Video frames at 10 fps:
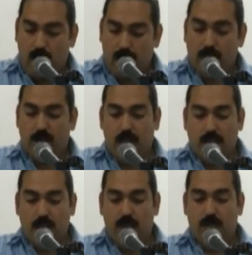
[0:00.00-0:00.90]

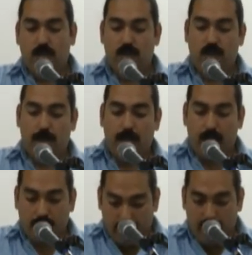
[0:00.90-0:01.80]
internationally for her
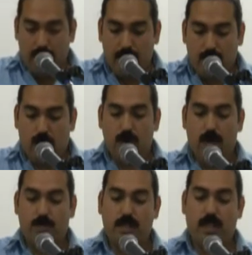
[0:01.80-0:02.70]
dynamic
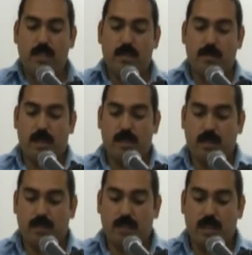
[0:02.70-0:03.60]
role in presenting the
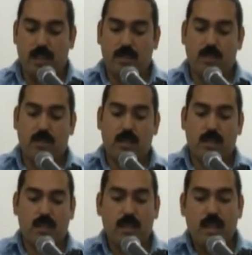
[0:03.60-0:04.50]
message of Chilean
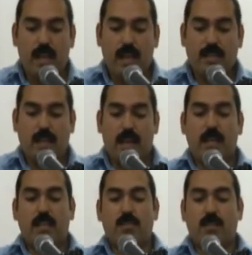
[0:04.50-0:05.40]
students and
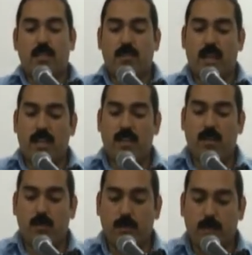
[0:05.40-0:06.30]
tying it to the
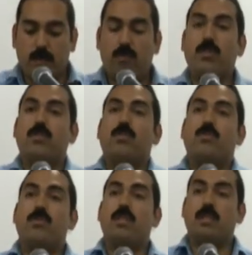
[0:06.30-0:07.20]
international movements for
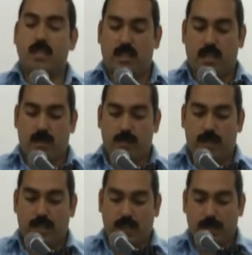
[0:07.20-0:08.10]
social justice and
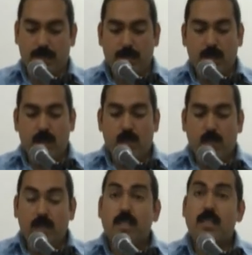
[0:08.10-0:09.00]
liberation.
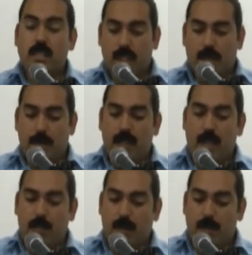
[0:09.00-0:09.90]
Recently,
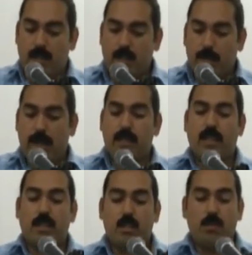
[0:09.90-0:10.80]
Camila participated
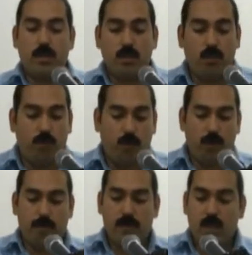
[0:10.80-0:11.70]
in a Cuba Youth
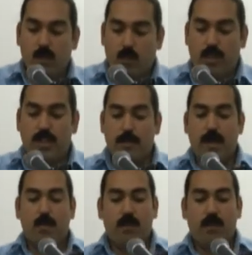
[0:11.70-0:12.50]
Forum where she met